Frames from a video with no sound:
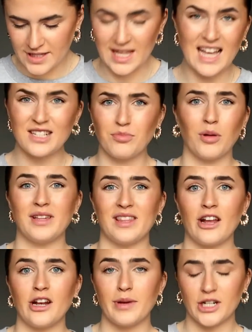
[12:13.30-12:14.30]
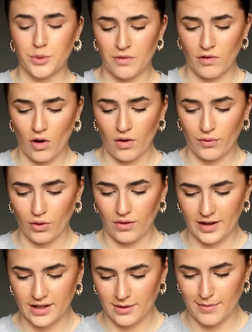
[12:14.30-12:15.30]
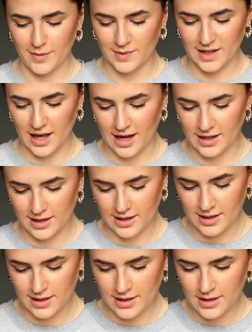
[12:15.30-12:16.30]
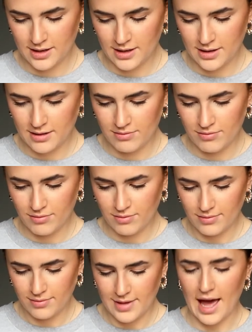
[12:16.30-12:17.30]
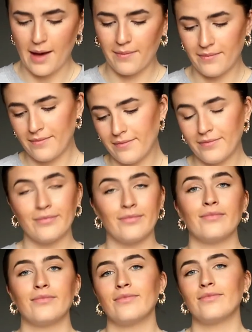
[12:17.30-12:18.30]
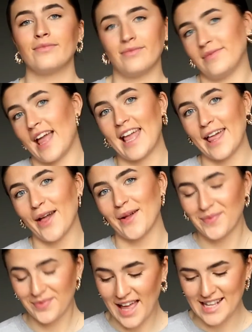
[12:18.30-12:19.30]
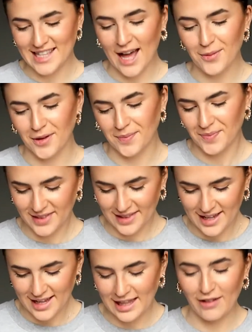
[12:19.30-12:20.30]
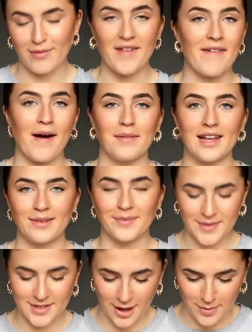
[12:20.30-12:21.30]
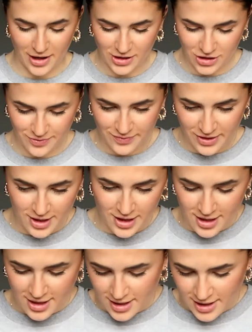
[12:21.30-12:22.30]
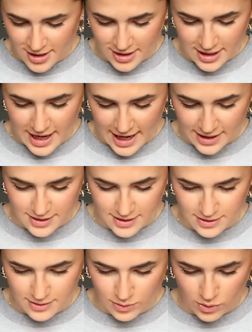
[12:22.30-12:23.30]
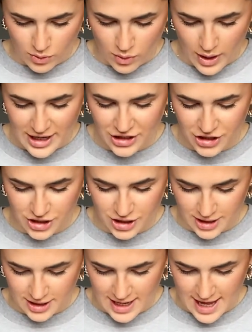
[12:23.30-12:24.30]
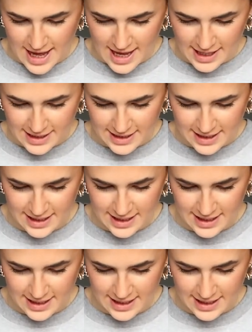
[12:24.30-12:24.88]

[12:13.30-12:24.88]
that's probably the only picture we've got of all of us on mum's side. Yeah, there you go, there's that one. Love my family so much. The next question is